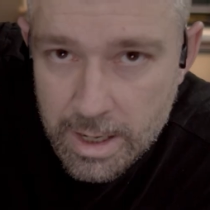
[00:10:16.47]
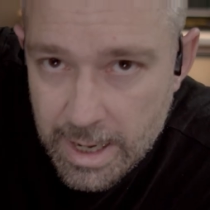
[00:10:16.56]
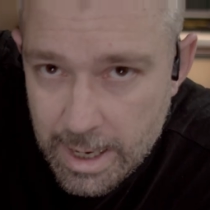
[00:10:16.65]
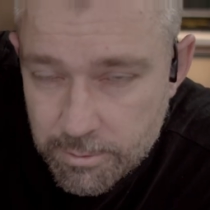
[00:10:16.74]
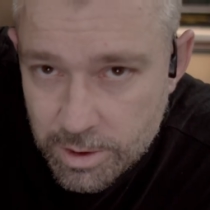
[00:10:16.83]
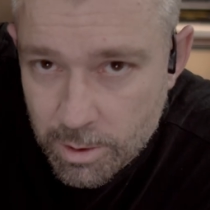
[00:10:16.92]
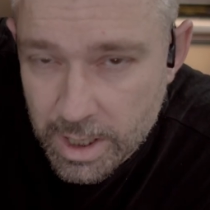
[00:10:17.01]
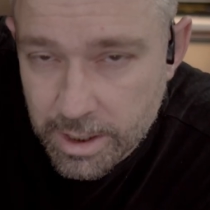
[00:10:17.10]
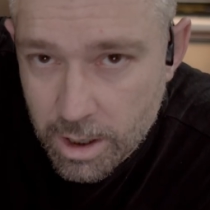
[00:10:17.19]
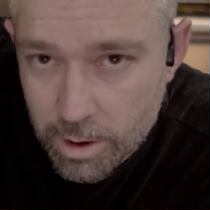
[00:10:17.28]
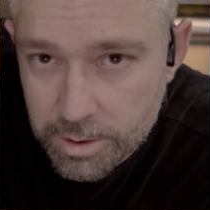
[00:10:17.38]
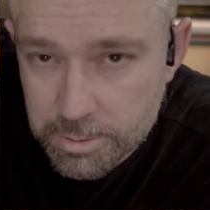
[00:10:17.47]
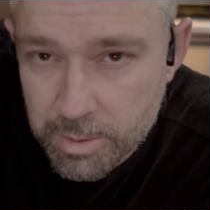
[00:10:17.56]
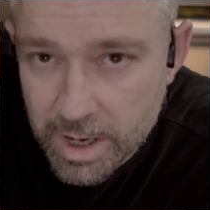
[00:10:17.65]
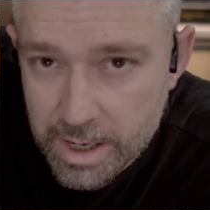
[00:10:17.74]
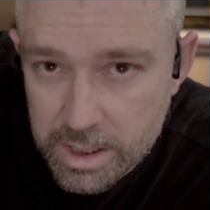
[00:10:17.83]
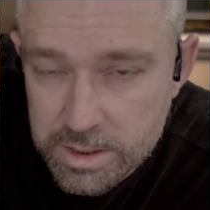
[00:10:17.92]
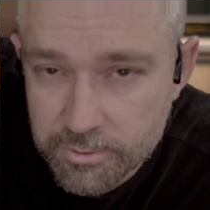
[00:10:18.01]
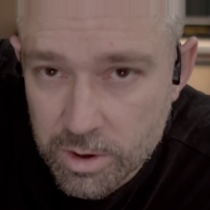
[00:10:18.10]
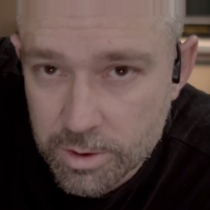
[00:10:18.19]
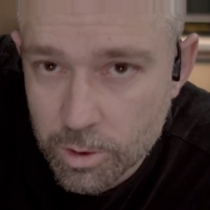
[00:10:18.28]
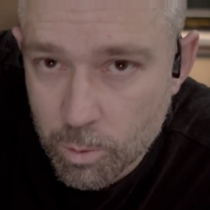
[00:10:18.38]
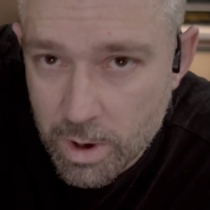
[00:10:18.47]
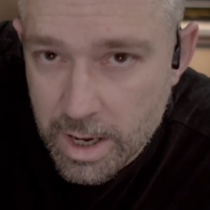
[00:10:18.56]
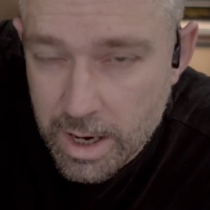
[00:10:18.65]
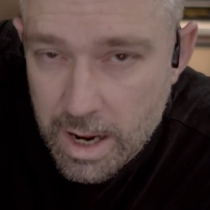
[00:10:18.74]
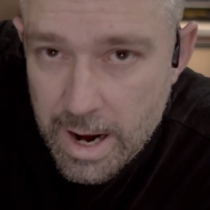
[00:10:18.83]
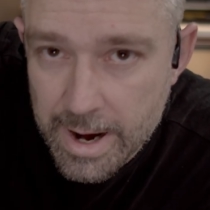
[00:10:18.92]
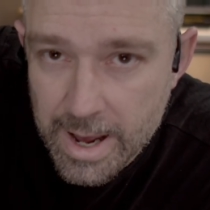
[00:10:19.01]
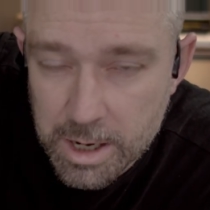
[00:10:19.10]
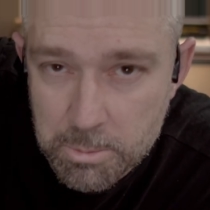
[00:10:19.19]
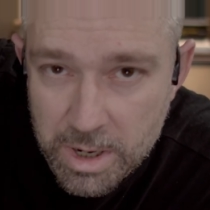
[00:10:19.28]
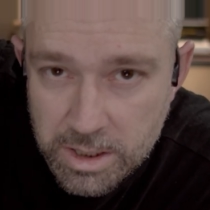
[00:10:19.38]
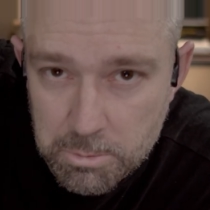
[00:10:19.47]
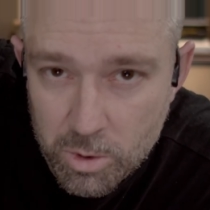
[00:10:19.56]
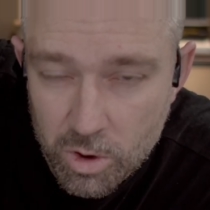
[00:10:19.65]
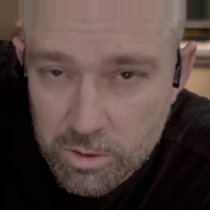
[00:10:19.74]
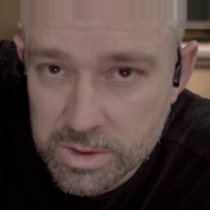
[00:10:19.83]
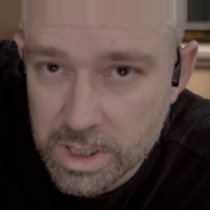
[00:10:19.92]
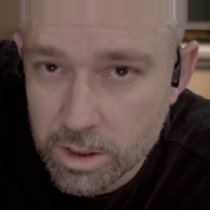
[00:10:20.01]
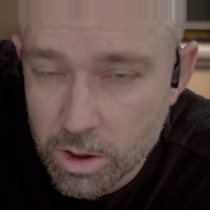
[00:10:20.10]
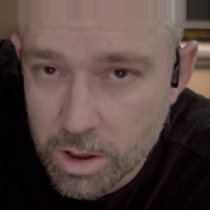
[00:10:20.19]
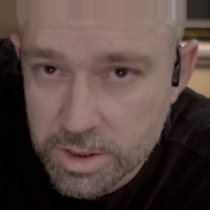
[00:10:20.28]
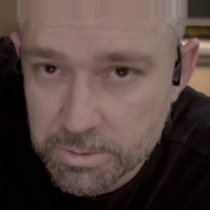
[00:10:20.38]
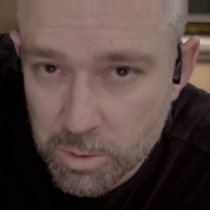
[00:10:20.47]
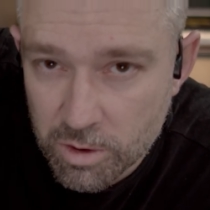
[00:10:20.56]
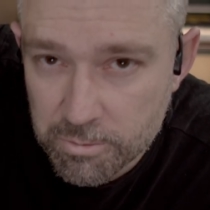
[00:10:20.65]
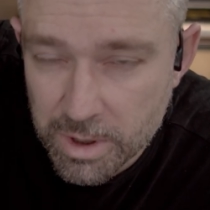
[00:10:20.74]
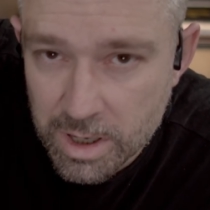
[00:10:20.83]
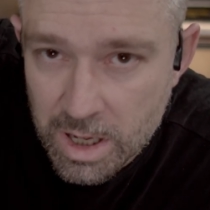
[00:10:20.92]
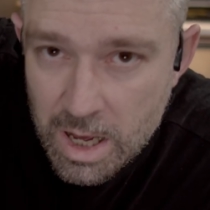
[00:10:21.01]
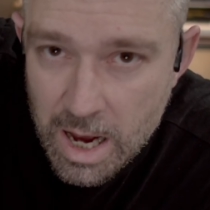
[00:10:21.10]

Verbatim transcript: Even though I know the bed is further away and I can make the moves in a larger movement,